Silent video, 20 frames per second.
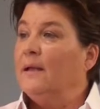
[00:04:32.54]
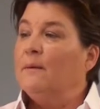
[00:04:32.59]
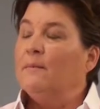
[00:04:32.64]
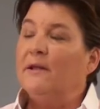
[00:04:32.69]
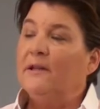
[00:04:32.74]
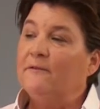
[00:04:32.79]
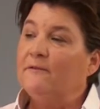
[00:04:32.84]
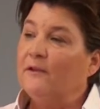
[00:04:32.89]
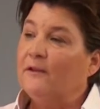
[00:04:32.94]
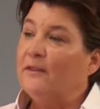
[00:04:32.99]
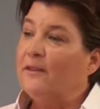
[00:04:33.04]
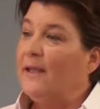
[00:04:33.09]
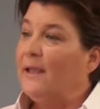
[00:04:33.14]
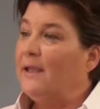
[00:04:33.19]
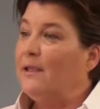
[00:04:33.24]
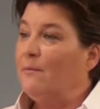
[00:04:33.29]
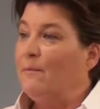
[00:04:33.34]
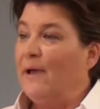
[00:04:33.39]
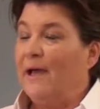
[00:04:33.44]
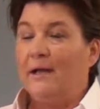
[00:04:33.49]
But if you
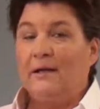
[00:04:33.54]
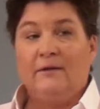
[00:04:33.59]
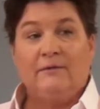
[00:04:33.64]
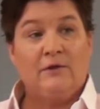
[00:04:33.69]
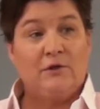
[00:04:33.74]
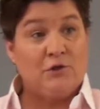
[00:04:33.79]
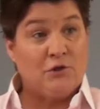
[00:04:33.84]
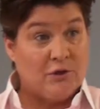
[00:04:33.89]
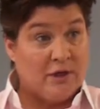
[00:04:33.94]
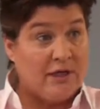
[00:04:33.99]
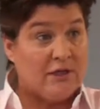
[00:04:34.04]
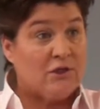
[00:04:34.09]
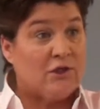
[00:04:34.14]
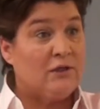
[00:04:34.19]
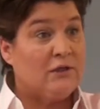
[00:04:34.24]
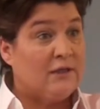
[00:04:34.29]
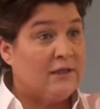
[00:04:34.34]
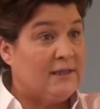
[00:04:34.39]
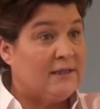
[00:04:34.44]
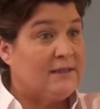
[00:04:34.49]
think about it, the
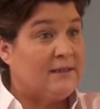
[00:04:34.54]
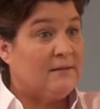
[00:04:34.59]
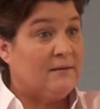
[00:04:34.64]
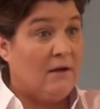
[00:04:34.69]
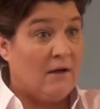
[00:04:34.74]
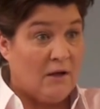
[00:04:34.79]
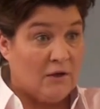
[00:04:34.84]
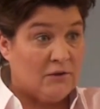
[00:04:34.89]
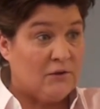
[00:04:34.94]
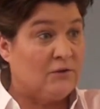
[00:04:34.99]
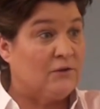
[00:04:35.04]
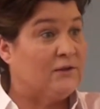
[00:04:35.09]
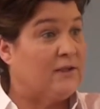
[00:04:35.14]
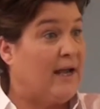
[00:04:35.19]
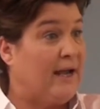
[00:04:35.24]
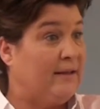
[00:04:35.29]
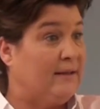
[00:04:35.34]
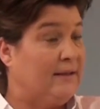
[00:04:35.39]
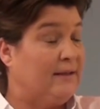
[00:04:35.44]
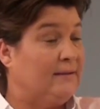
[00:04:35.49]
traditionalists, also
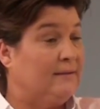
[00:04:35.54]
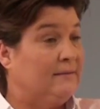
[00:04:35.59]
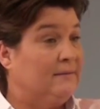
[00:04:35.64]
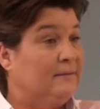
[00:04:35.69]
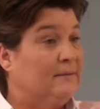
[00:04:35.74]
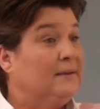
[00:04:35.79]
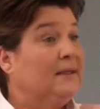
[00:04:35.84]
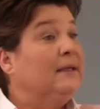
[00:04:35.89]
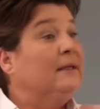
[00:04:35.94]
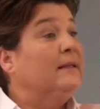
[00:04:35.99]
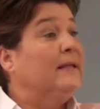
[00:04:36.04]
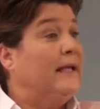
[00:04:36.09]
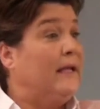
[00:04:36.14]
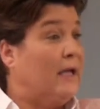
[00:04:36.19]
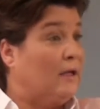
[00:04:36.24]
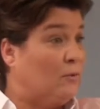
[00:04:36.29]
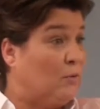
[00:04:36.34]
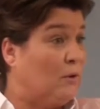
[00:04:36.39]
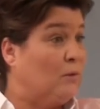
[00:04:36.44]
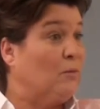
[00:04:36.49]
silent, they
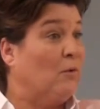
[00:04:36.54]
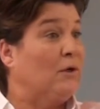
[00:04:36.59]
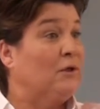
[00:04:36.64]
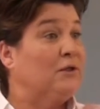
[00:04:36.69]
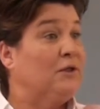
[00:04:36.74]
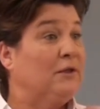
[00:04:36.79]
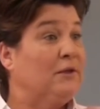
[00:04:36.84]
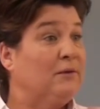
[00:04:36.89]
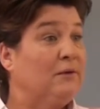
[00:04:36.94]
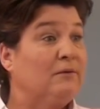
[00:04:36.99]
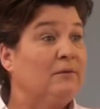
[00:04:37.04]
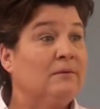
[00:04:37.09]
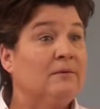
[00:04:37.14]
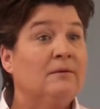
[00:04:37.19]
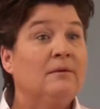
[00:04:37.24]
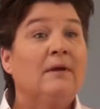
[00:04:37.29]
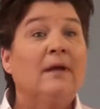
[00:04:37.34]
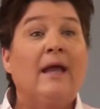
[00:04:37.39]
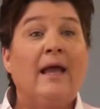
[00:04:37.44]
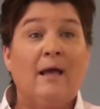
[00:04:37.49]
had World War II
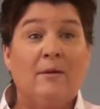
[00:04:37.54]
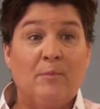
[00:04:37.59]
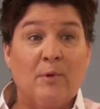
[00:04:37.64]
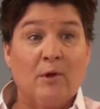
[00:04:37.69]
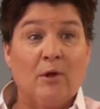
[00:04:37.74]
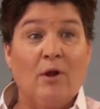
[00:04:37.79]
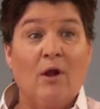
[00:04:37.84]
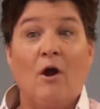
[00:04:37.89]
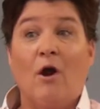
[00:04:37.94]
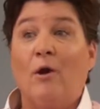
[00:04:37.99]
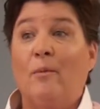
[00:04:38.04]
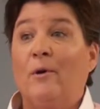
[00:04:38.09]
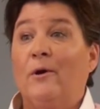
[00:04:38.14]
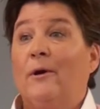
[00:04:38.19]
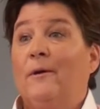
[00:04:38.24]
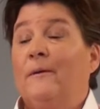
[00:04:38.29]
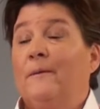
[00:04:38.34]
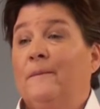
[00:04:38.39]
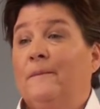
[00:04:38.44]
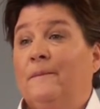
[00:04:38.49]
and Pearl
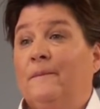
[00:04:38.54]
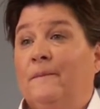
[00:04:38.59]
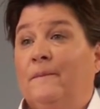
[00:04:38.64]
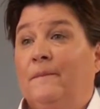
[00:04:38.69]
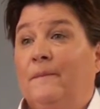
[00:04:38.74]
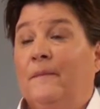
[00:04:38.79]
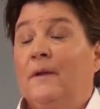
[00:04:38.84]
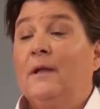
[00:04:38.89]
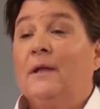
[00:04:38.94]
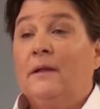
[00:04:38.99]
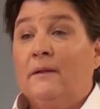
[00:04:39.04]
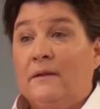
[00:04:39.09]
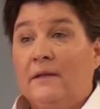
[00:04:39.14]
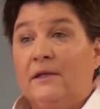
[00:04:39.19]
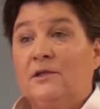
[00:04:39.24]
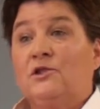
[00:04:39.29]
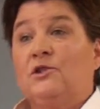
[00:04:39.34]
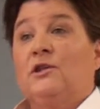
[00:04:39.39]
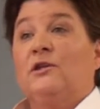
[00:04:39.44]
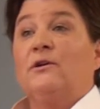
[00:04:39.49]
Harbor.
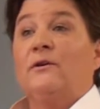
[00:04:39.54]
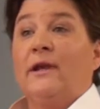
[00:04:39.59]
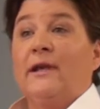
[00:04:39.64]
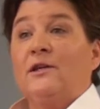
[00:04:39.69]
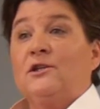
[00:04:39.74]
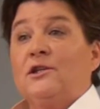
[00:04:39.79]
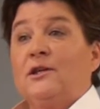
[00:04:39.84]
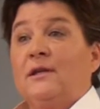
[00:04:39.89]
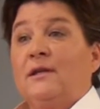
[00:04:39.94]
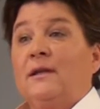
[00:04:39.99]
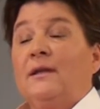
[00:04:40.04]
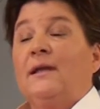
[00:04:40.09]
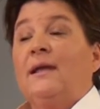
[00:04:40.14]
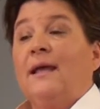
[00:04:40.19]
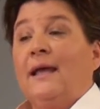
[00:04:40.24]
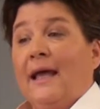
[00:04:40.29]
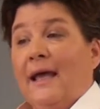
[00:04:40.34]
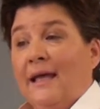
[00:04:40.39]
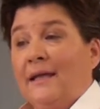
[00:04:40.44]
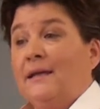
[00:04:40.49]
This generation
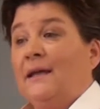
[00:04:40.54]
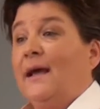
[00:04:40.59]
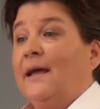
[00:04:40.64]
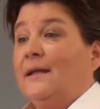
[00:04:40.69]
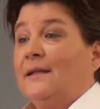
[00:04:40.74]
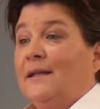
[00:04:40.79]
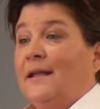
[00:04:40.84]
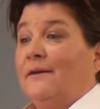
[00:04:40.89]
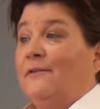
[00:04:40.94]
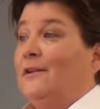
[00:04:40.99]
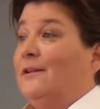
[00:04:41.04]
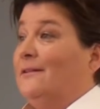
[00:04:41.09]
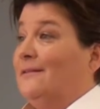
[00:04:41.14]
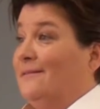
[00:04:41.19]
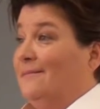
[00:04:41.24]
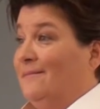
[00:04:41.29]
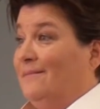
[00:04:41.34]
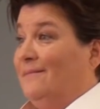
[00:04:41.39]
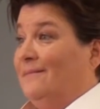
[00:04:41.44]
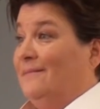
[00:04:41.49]
had 9/11.
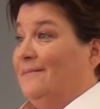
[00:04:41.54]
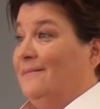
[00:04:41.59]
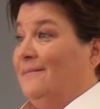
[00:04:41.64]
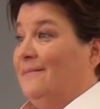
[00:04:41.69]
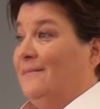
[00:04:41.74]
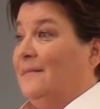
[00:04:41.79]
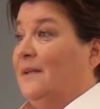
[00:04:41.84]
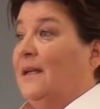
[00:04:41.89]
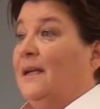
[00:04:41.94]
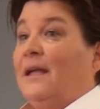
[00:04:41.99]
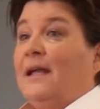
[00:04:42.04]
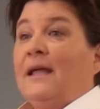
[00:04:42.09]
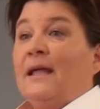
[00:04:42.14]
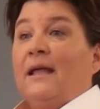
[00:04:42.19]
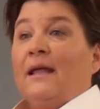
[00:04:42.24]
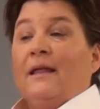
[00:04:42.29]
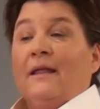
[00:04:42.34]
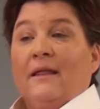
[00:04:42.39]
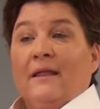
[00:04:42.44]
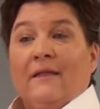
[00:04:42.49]

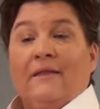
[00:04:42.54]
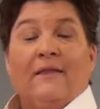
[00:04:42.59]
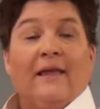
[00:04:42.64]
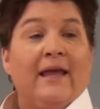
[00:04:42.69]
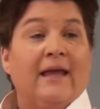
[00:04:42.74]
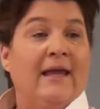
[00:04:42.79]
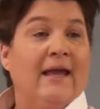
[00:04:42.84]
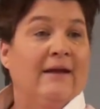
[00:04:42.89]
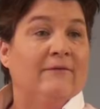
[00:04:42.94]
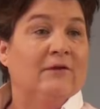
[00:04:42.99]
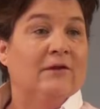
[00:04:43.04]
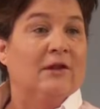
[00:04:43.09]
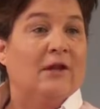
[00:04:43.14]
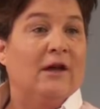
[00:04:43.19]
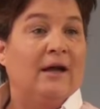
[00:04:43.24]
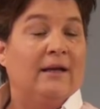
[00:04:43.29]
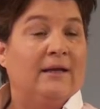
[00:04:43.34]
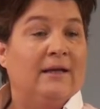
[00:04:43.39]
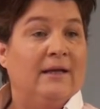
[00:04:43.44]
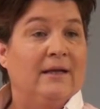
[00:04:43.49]
They have a
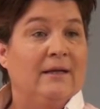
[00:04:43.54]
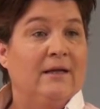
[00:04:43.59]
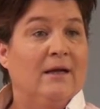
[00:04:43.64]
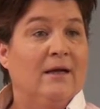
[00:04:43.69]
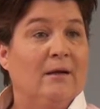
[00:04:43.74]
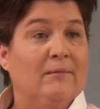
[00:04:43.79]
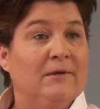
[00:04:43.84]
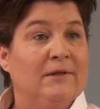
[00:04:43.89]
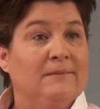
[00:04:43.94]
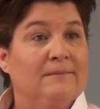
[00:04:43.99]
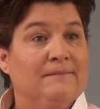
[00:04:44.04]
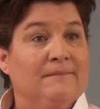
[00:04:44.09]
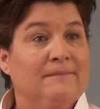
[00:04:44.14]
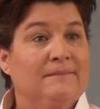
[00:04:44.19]
lot in common.